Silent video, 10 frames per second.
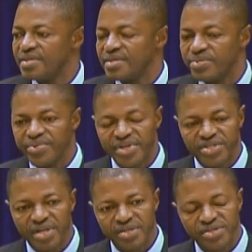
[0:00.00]
will
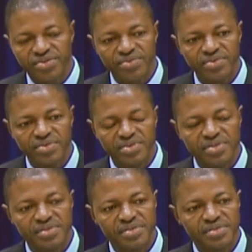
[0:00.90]
result to
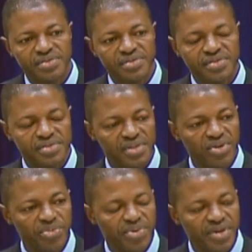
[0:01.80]

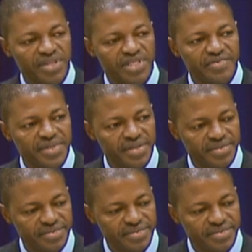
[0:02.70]
low productivity.